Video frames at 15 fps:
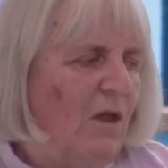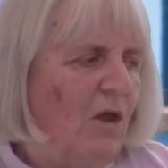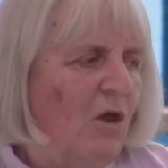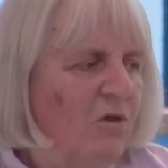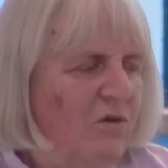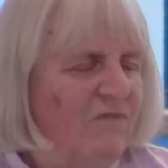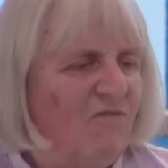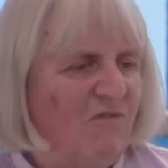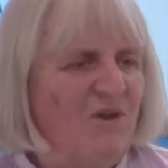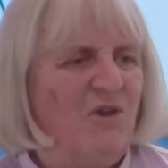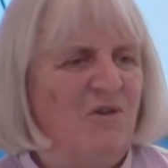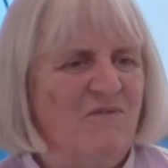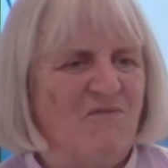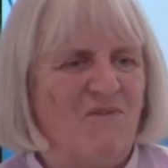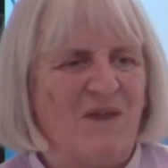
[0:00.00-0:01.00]
over and
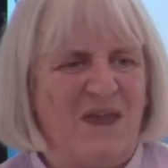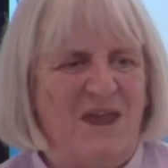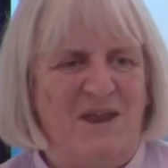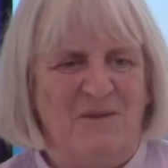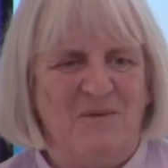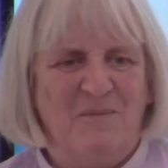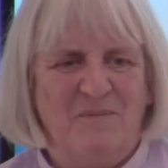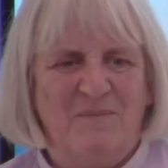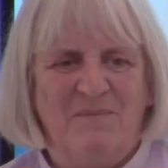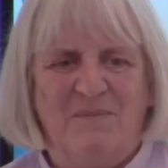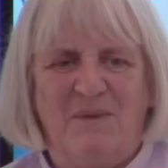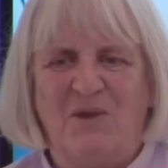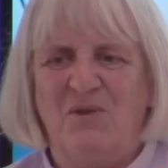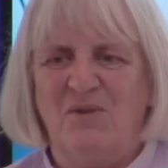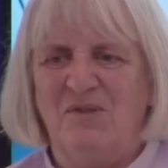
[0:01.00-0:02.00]
over again,
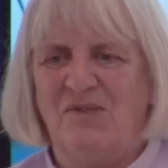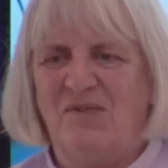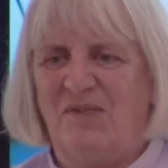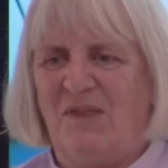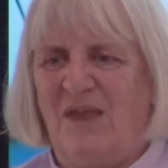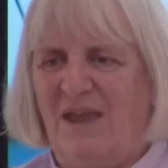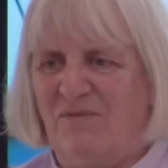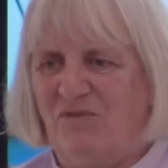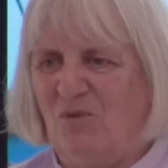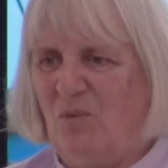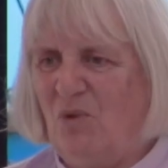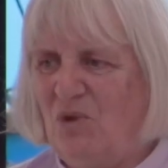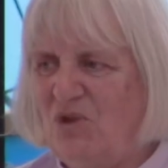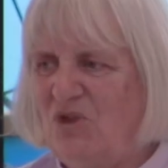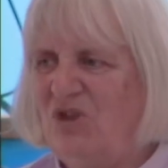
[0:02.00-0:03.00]
because they have to
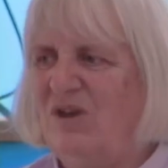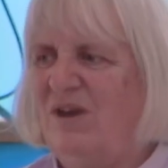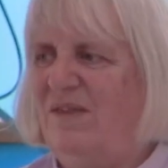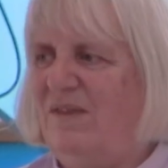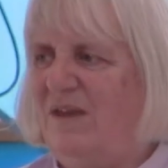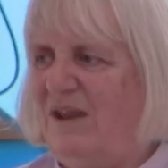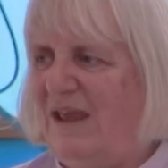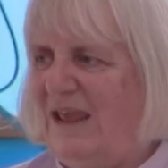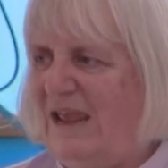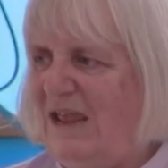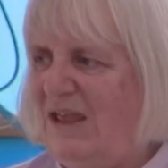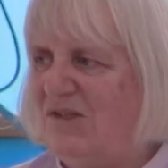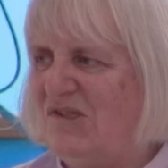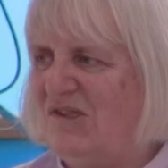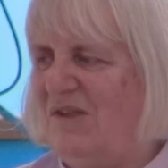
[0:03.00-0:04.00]
wash and then
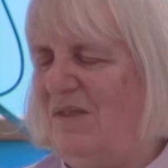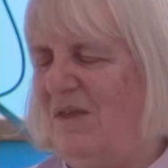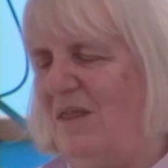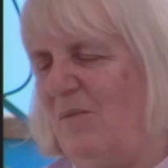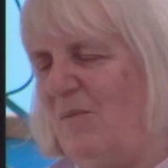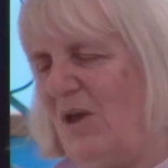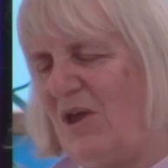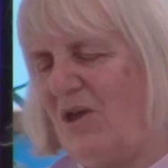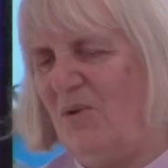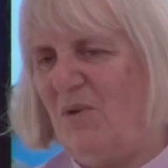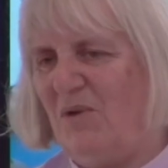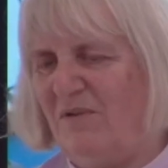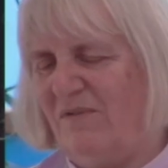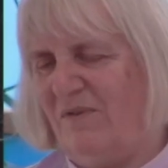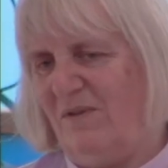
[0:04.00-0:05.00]
eat, and then they might go
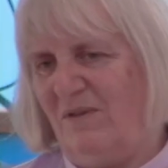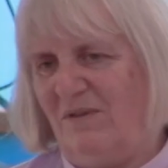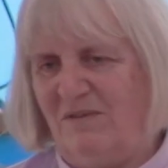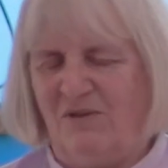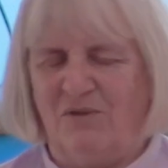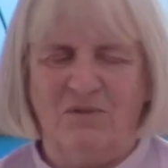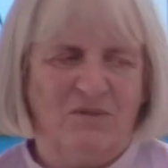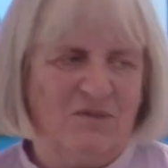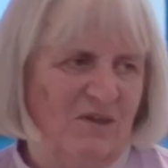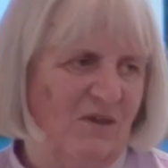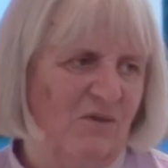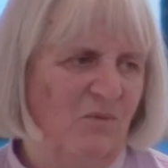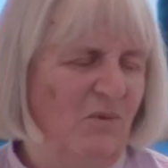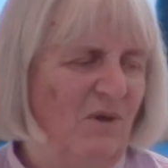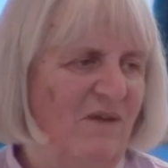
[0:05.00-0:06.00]
off and dancing
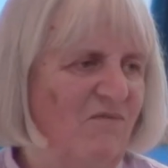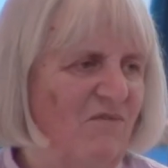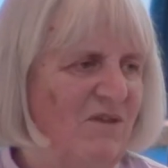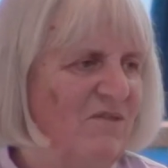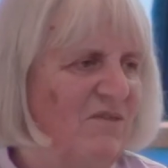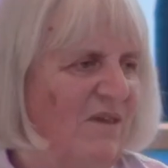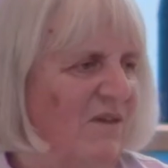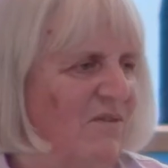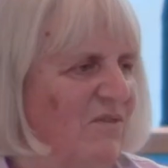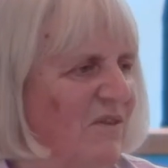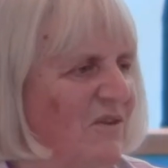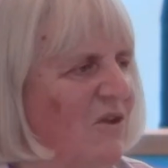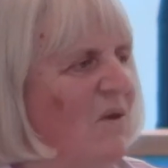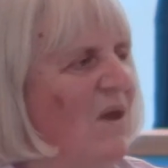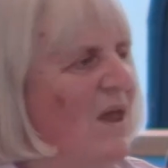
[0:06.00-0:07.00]
or whatever else they
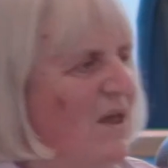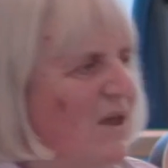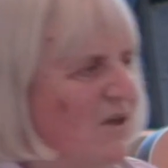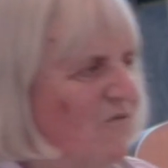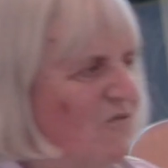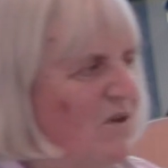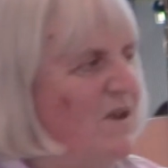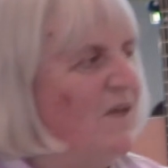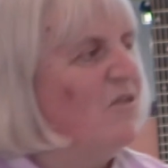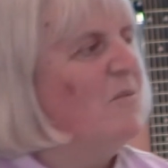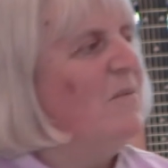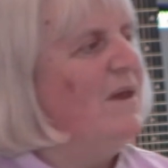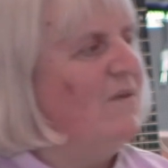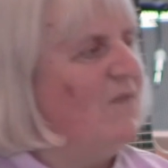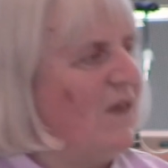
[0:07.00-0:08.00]
do. For another
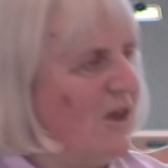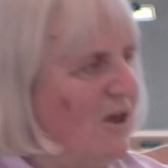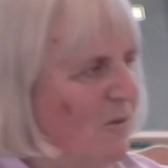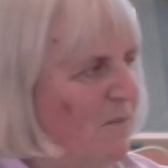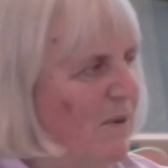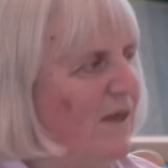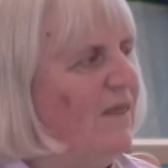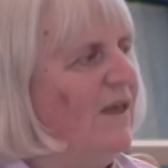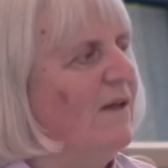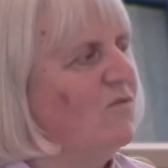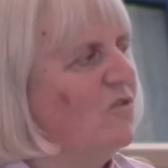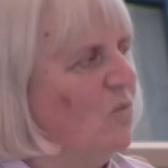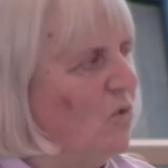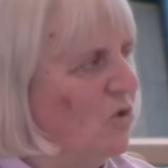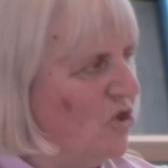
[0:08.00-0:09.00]
meal, they come back, they have
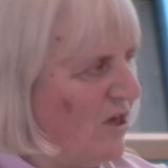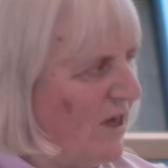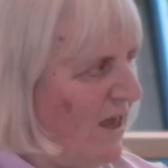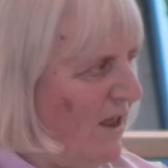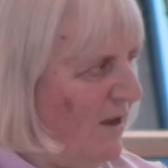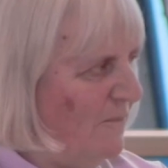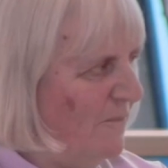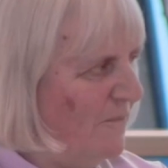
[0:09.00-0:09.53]
to wash again.